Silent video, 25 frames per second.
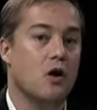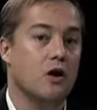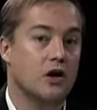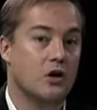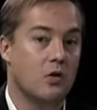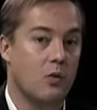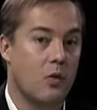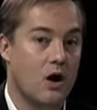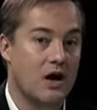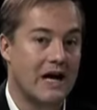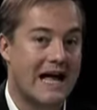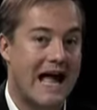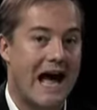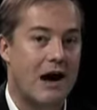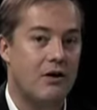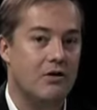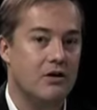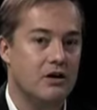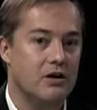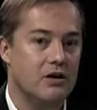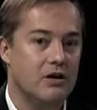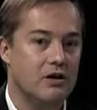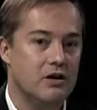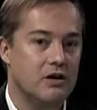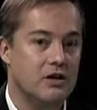going to work out.
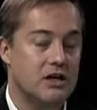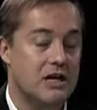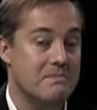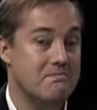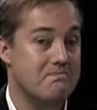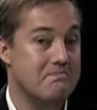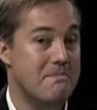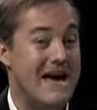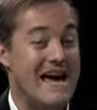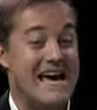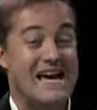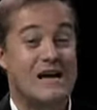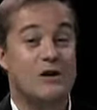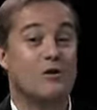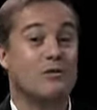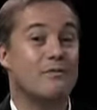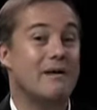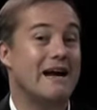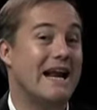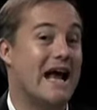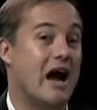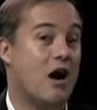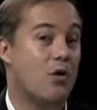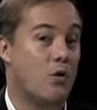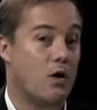It may or may
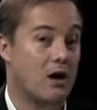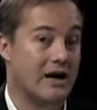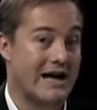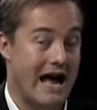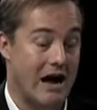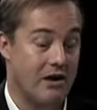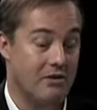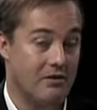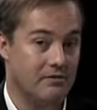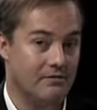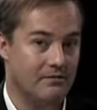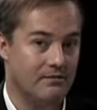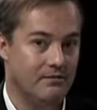not work out.